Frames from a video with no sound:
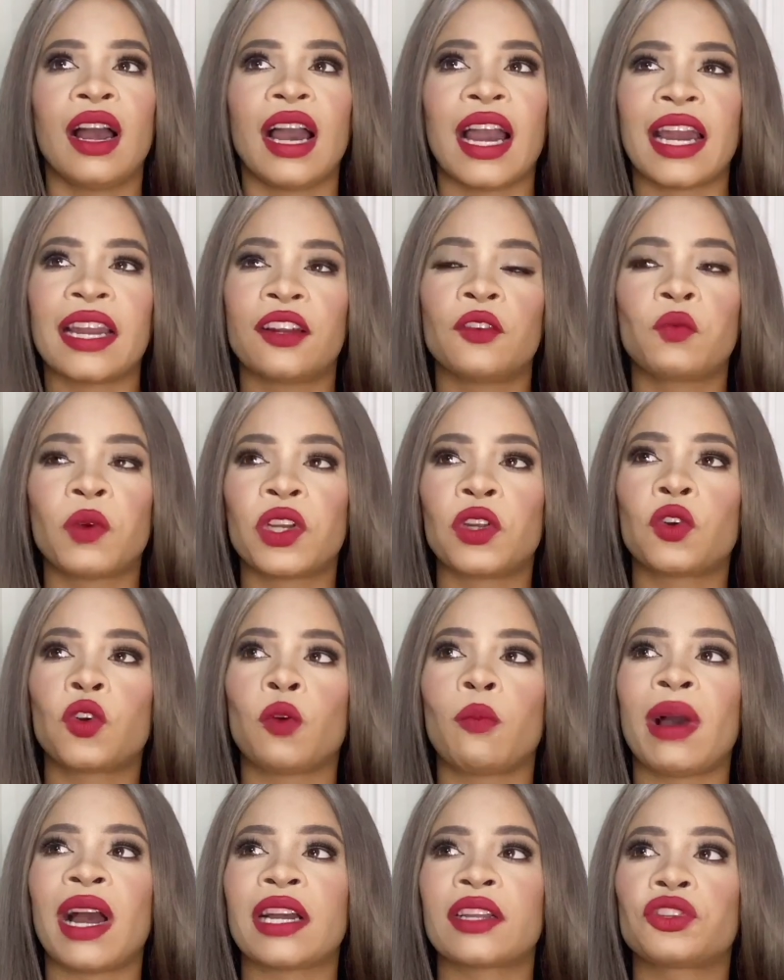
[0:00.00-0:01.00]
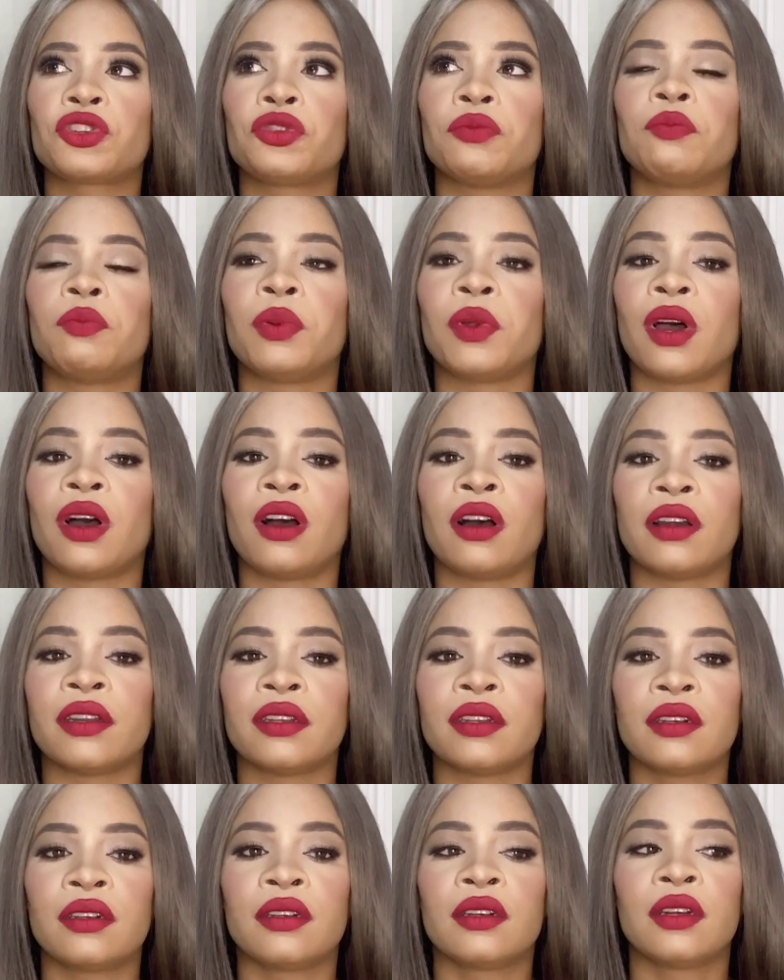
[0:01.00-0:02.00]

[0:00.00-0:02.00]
I didn't want to go back to blonde,